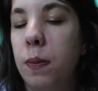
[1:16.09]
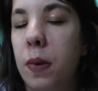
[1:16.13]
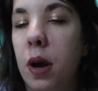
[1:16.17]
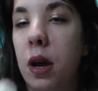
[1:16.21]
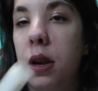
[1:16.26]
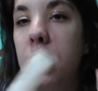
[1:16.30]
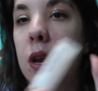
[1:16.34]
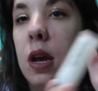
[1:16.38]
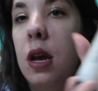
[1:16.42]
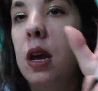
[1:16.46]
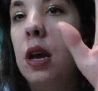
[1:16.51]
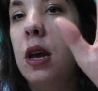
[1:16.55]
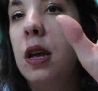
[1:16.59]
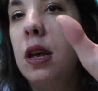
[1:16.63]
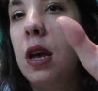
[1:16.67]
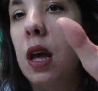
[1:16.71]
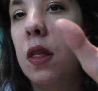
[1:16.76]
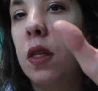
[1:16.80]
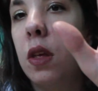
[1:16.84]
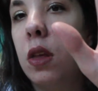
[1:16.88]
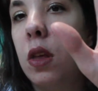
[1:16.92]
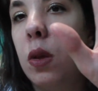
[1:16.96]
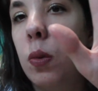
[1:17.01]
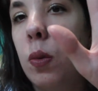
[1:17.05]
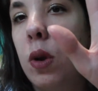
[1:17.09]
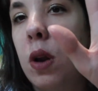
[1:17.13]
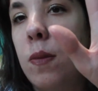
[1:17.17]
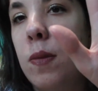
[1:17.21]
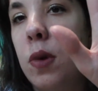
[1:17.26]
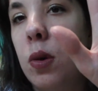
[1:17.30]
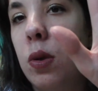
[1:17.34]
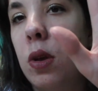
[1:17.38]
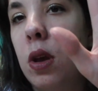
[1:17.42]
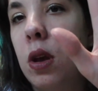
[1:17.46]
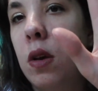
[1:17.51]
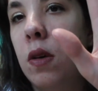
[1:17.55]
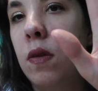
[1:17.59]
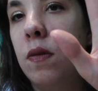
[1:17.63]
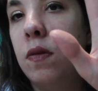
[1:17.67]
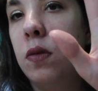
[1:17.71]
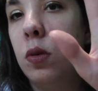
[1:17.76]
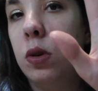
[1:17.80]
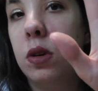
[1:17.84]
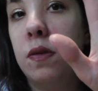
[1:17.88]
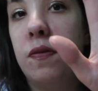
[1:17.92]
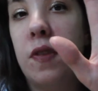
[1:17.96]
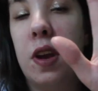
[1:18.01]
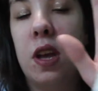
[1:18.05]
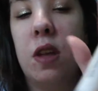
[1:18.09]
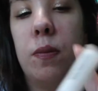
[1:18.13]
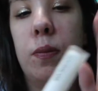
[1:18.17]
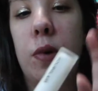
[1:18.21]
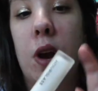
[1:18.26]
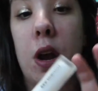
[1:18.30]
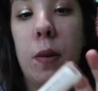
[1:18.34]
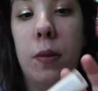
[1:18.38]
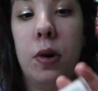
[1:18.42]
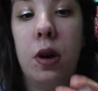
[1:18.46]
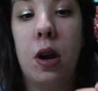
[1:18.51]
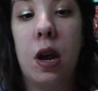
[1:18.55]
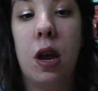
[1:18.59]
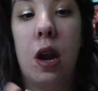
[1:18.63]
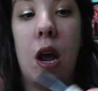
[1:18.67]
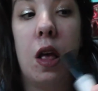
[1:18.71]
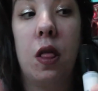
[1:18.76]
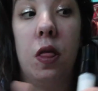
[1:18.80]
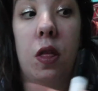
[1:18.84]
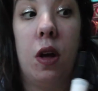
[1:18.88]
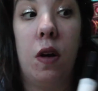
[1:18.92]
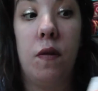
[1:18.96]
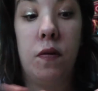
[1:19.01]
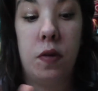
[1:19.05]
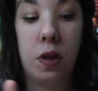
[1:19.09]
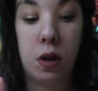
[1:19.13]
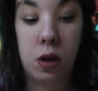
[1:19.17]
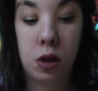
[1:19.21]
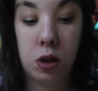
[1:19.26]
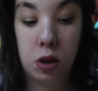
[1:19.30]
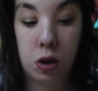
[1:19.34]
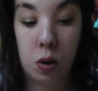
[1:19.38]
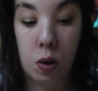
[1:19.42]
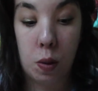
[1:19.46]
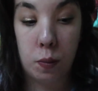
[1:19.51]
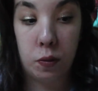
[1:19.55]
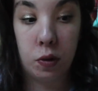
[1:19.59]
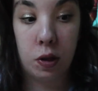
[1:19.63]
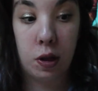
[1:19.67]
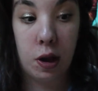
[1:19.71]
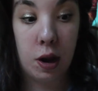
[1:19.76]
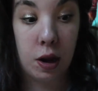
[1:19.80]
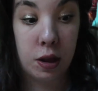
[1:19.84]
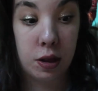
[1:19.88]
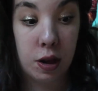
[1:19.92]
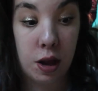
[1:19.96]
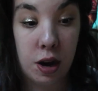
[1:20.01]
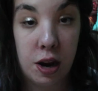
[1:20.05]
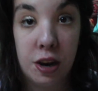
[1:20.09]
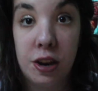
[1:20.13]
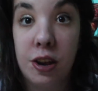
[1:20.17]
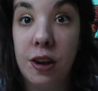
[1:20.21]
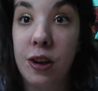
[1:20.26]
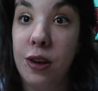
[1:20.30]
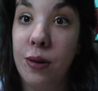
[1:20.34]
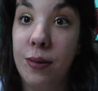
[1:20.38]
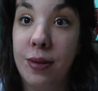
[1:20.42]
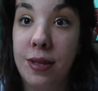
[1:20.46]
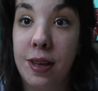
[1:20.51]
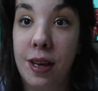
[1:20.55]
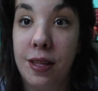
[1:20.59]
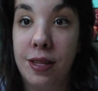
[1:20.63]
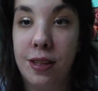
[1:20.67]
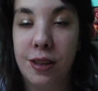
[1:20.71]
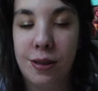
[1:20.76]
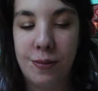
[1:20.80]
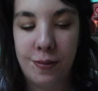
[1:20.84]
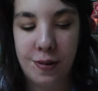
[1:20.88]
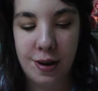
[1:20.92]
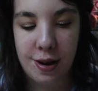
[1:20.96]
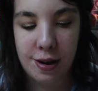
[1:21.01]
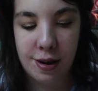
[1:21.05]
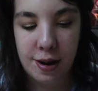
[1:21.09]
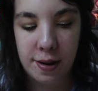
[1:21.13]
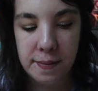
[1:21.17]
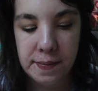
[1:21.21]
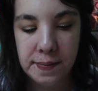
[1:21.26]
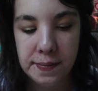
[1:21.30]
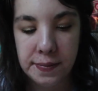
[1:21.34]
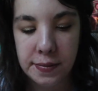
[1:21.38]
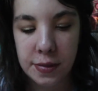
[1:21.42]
But yeah, this is what I'm using for face primer, and I love this, so I'm really excited to use that this week.